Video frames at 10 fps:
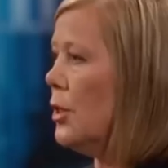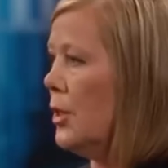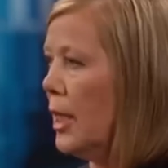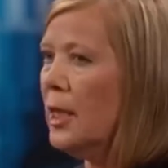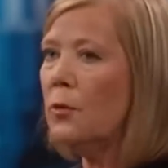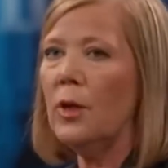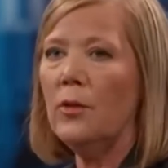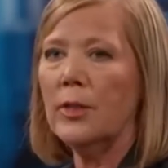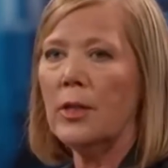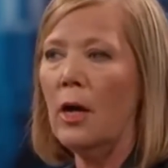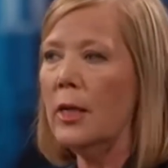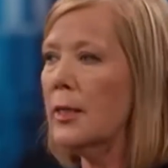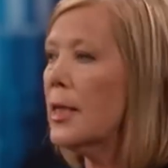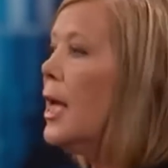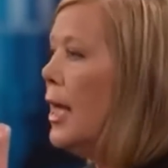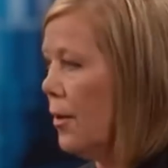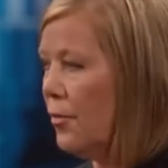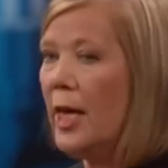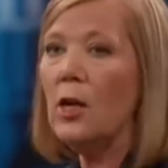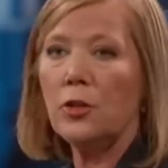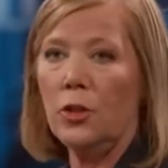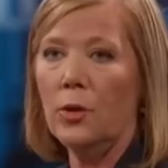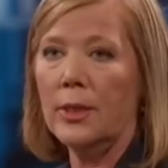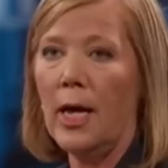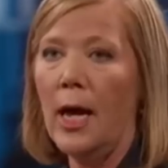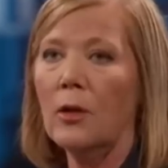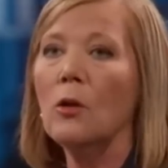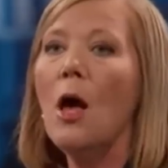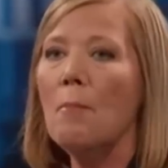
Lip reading: to anyone in this audience, if they are suicidal,